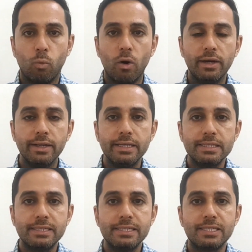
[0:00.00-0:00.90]
What
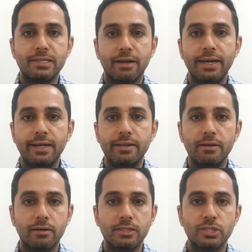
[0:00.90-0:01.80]
is this
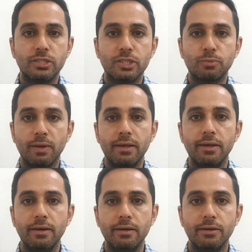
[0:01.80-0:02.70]
90 Hz
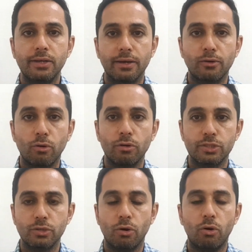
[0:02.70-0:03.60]
display
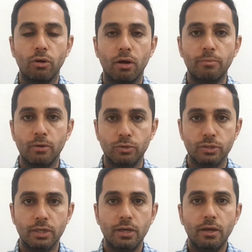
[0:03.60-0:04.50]
technology all about?
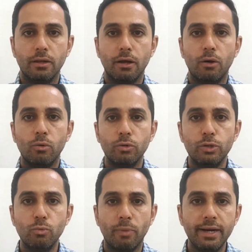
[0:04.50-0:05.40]
Now
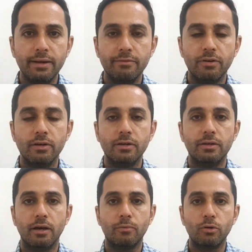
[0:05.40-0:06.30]
you might have
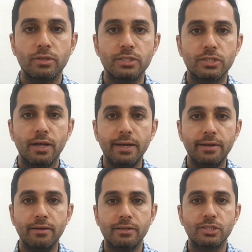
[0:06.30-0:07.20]
heard about this
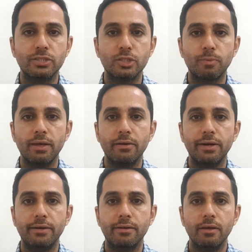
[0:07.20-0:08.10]
90 Hz display
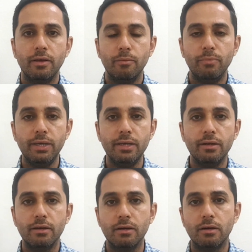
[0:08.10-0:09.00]
rate
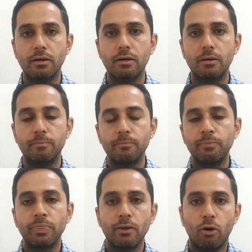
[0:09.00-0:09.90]
being
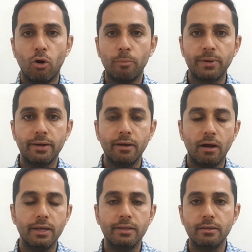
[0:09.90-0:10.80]
opted
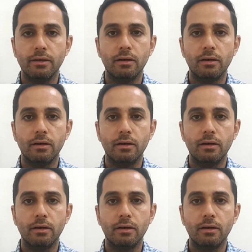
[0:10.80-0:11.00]
in